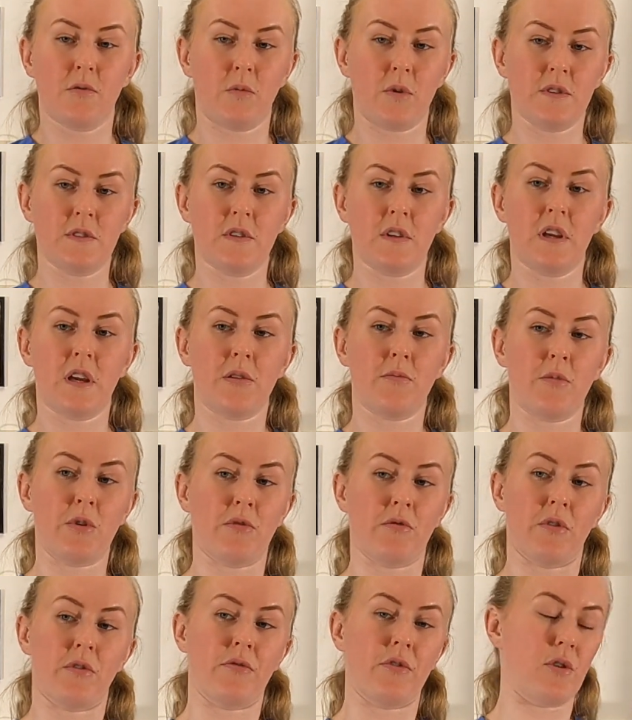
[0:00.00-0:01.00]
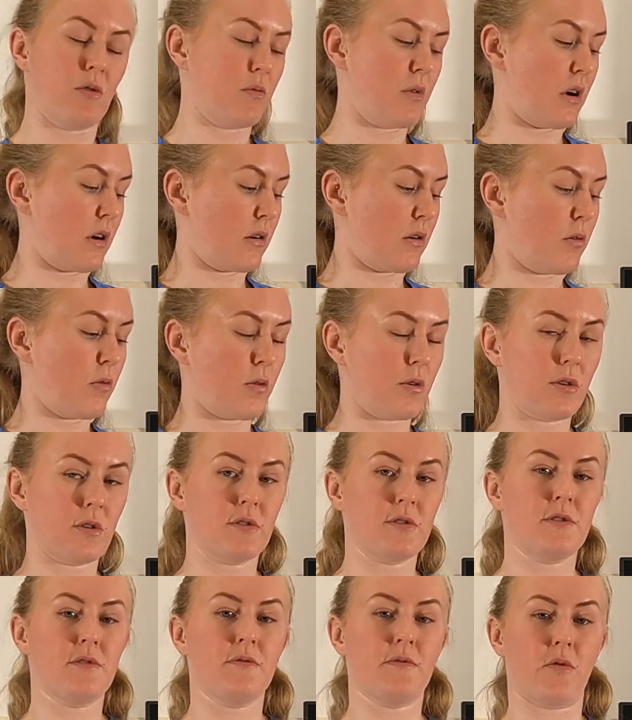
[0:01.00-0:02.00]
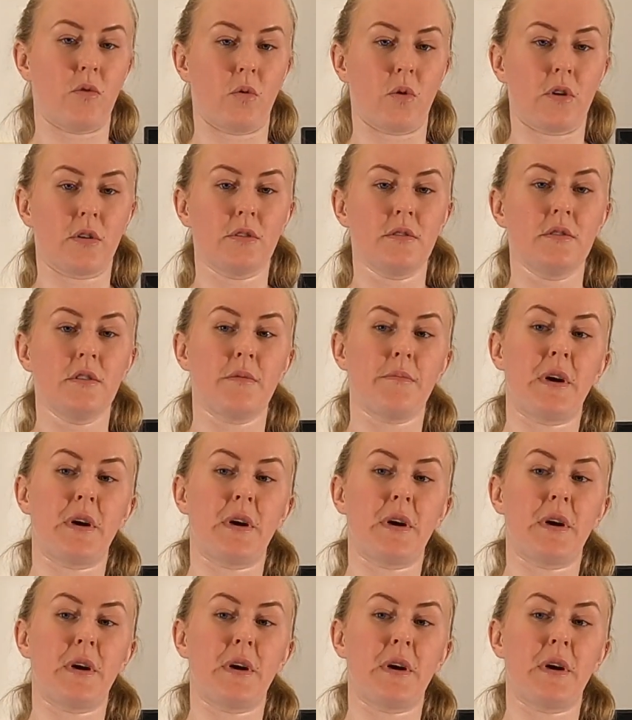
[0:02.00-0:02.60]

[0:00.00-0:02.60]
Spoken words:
once again we review our orders for the